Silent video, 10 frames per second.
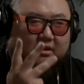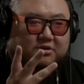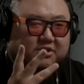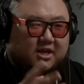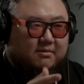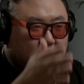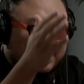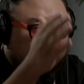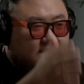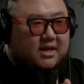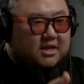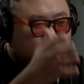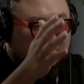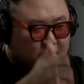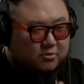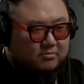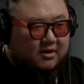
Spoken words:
scheme in each room.